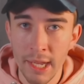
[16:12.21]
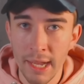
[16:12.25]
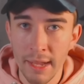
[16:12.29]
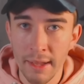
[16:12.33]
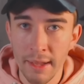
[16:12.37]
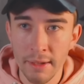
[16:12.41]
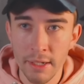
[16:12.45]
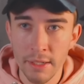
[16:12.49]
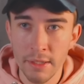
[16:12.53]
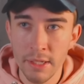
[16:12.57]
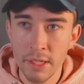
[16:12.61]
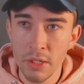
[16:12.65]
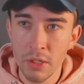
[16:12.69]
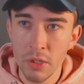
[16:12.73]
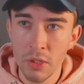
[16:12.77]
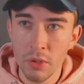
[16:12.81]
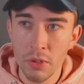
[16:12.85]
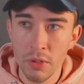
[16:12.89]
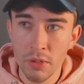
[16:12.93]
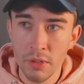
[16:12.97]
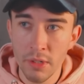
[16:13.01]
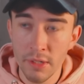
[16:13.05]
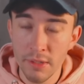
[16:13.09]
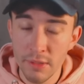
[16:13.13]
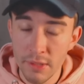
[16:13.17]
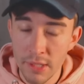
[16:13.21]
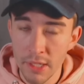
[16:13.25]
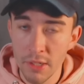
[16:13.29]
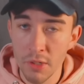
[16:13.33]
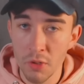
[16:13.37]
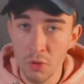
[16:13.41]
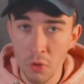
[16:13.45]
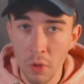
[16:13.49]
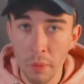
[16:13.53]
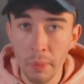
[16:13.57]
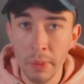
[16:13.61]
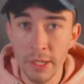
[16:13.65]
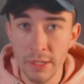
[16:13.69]
And I think you could consider
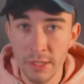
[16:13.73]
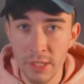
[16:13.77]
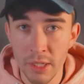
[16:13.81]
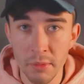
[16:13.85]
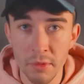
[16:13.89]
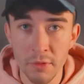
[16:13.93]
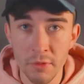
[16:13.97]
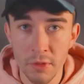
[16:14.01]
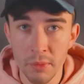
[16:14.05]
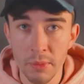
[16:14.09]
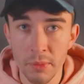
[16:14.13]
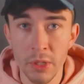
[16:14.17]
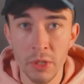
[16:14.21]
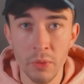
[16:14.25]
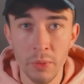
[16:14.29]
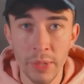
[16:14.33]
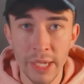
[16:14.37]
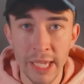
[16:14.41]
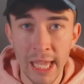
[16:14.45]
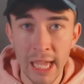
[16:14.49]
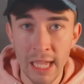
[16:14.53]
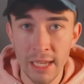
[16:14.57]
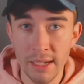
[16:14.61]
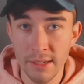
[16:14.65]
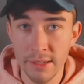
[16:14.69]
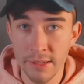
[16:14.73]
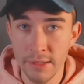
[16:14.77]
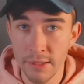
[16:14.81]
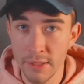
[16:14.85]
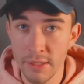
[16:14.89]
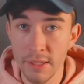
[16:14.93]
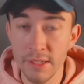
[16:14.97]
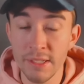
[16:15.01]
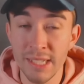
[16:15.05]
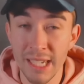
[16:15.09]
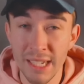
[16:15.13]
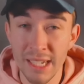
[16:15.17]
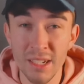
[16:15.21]
dropping some of them at the weekend
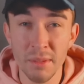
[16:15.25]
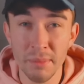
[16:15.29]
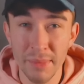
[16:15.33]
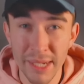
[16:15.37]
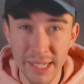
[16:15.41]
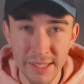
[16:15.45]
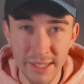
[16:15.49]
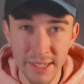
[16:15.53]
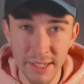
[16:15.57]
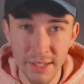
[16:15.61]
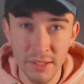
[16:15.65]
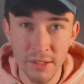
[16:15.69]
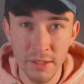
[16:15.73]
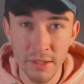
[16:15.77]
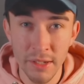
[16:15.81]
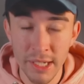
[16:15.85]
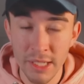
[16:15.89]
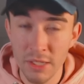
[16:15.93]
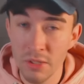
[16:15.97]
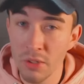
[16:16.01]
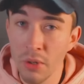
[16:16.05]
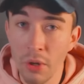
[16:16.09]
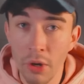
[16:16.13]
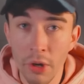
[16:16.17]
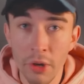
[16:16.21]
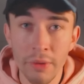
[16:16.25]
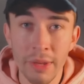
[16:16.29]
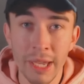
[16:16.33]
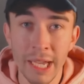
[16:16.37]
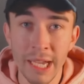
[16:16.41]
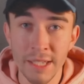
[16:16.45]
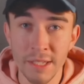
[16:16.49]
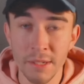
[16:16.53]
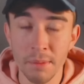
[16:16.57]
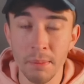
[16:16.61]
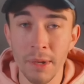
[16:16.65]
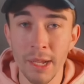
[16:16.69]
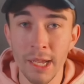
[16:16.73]
to send a message that it's not
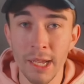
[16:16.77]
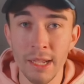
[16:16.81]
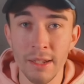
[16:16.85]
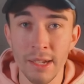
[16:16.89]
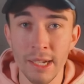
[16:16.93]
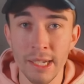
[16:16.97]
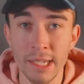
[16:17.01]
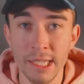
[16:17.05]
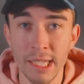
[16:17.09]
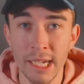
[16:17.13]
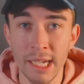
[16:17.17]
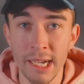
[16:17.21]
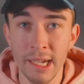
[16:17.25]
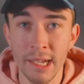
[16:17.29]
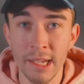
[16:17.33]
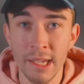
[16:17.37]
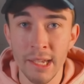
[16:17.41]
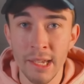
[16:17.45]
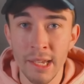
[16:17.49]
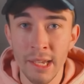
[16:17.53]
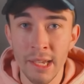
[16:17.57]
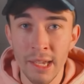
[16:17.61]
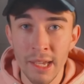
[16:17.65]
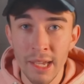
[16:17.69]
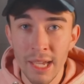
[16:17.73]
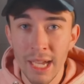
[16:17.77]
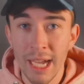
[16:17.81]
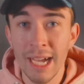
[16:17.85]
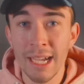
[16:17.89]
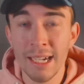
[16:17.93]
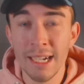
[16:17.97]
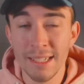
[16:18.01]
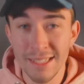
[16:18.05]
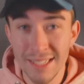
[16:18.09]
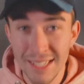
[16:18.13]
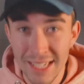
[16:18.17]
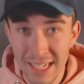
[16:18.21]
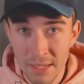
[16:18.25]
okay to play like that. At
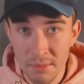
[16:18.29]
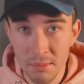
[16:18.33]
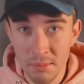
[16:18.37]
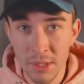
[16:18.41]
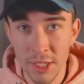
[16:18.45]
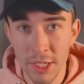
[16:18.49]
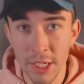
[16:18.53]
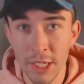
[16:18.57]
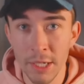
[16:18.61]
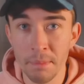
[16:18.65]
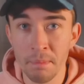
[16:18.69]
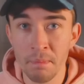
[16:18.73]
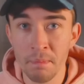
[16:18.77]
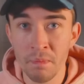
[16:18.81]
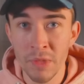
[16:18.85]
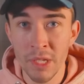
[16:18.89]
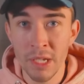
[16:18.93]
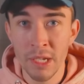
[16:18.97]
the same time,